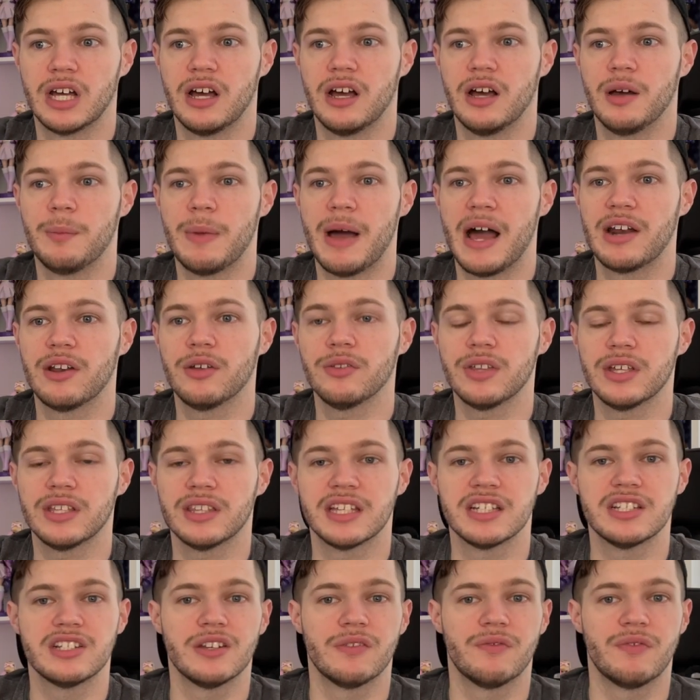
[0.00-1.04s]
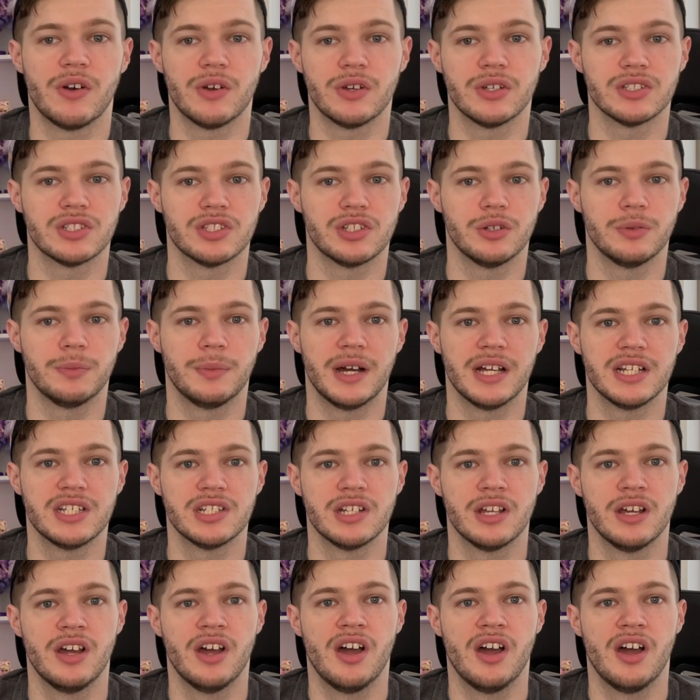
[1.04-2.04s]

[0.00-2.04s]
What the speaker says: I don't think they should focus too much